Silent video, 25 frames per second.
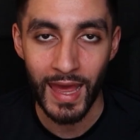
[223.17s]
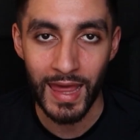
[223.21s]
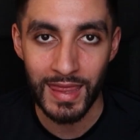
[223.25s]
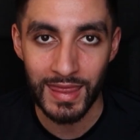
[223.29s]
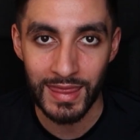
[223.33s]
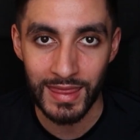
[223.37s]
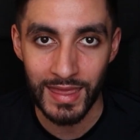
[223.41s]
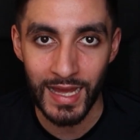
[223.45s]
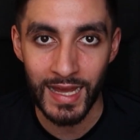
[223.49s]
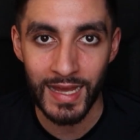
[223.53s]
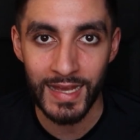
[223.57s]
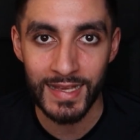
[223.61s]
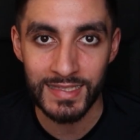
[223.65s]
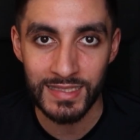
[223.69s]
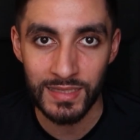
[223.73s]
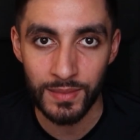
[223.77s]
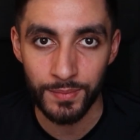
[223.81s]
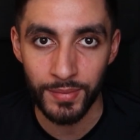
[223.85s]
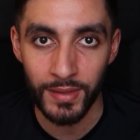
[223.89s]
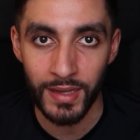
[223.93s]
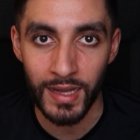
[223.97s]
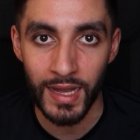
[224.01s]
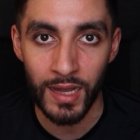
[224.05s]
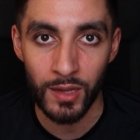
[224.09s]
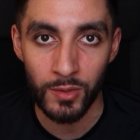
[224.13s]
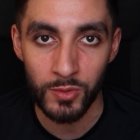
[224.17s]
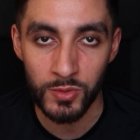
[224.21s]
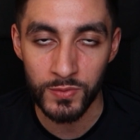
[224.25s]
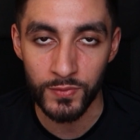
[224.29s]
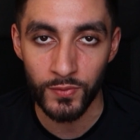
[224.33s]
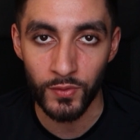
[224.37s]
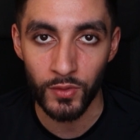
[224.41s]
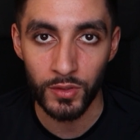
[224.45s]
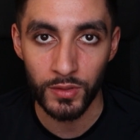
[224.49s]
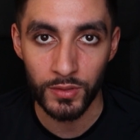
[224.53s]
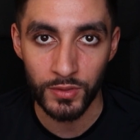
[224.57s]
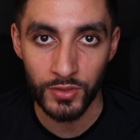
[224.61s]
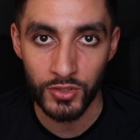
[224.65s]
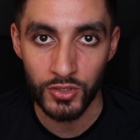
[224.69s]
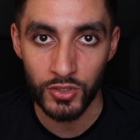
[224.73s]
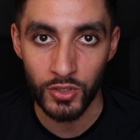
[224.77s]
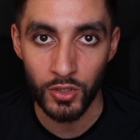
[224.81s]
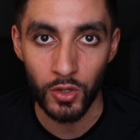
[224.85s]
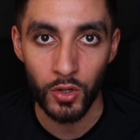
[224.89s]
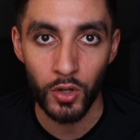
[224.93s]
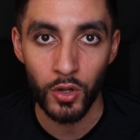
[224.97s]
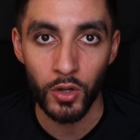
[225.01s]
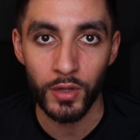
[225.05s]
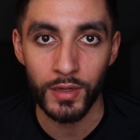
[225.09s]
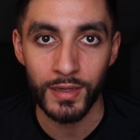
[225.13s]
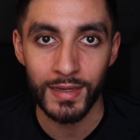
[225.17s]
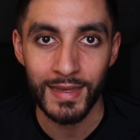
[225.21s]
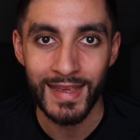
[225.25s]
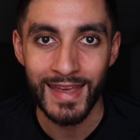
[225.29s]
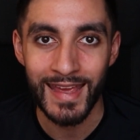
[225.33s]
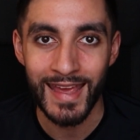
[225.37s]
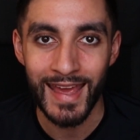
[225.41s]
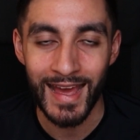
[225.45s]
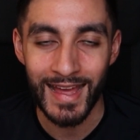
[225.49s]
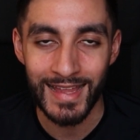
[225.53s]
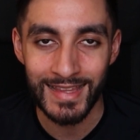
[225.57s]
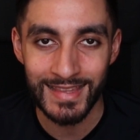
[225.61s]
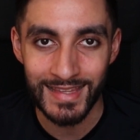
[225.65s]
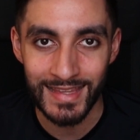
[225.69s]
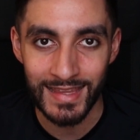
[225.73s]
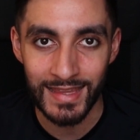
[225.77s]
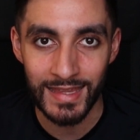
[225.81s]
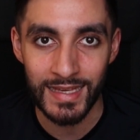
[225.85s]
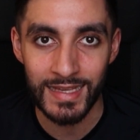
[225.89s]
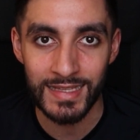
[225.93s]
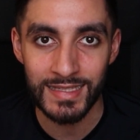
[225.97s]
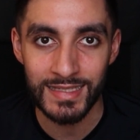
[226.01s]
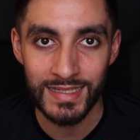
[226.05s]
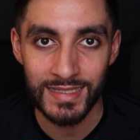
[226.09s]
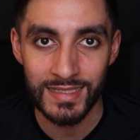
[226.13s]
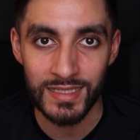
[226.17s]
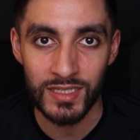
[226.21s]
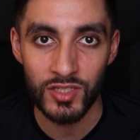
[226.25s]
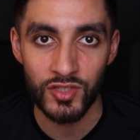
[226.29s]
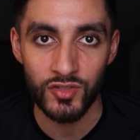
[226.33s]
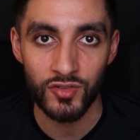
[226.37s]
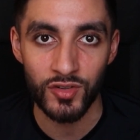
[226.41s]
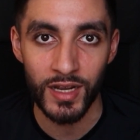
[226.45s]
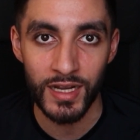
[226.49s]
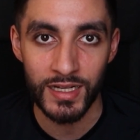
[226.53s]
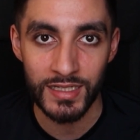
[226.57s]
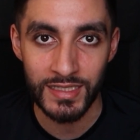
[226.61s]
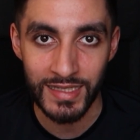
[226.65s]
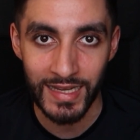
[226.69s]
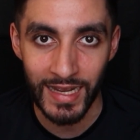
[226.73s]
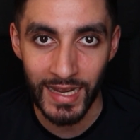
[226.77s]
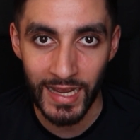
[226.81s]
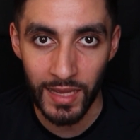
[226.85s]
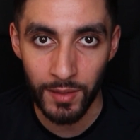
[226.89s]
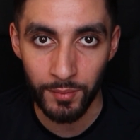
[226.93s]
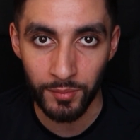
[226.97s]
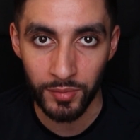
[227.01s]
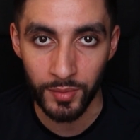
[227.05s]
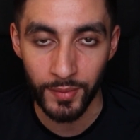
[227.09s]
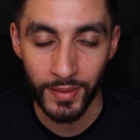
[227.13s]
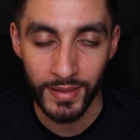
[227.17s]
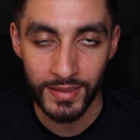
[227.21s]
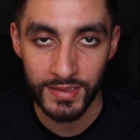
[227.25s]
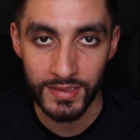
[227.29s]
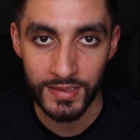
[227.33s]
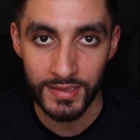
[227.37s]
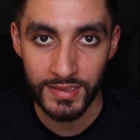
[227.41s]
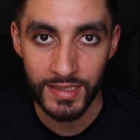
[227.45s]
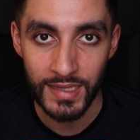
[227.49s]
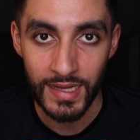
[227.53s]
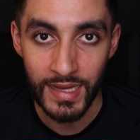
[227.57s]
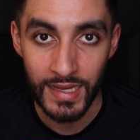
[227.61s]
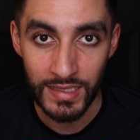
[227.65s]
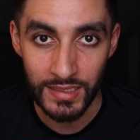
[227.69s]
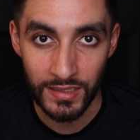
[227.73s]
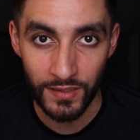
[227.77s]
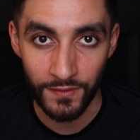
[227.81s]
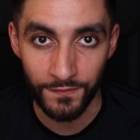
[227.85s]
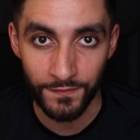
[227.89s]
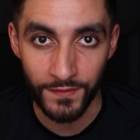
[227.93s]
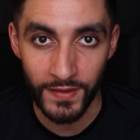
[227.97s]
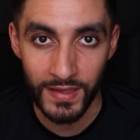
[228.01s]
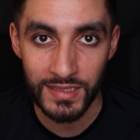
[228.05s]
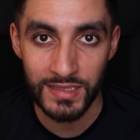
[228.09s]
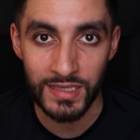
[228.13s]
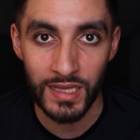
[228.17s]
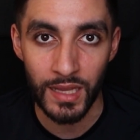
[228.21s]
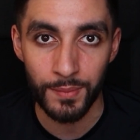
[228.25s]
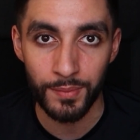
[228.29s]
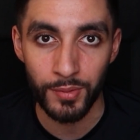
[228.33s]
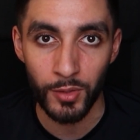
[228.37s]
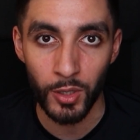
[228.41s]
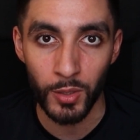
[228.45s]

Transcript: And that is the part I was falling short on, and this is the strategy I implemented to fix that